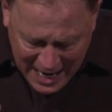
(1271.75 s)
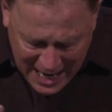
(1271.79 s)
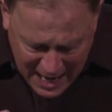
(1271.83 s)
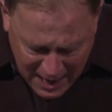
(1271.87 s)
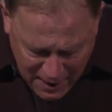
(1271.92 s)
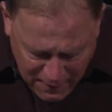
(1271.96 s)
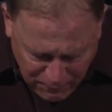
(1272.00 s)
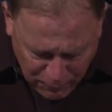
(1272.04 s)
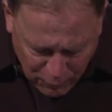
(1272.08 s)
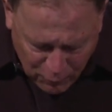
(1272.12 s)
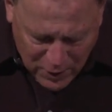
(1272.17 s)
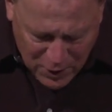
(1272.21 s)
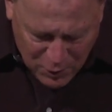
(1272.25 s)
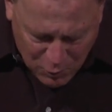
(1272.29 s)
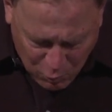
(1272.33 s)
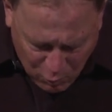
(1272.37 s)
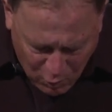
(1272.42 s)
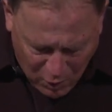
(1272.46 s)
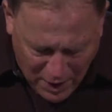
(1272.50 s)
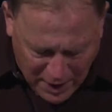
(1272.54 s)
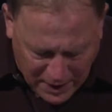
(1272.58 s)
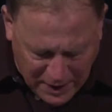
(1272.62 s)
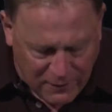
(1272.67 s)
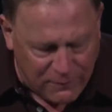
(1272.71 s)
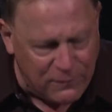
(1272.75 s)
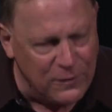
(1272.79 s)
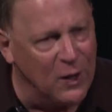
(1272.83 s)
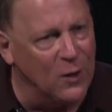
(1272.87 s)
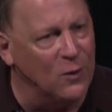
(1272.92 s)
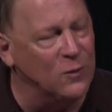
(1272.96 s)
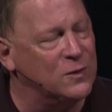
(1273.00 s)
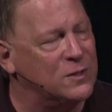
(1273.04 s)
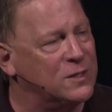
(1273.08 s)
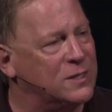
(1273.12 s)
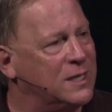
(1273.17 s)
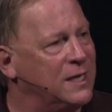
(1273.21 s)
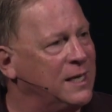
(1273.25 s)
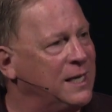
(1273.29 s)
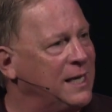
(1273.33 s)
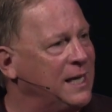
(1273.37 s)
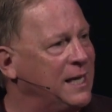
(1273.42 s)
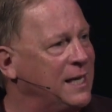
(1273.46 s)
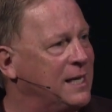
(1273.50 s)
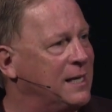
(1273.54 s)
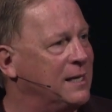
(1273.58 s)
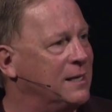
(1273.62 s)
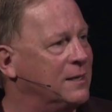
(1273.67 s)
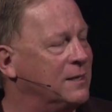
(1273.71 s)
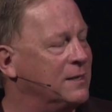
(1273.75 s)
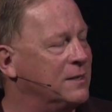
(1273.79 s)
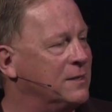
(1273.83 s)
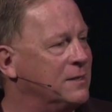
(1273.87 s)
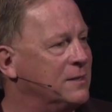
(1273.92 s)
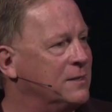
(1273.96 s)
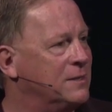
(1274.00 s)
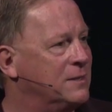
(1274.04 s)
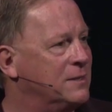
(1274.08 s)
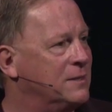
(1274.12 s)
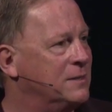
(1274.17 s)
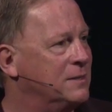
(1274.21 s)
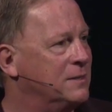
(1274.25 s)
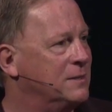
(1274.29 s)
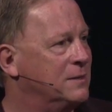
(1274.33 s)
Every one of those things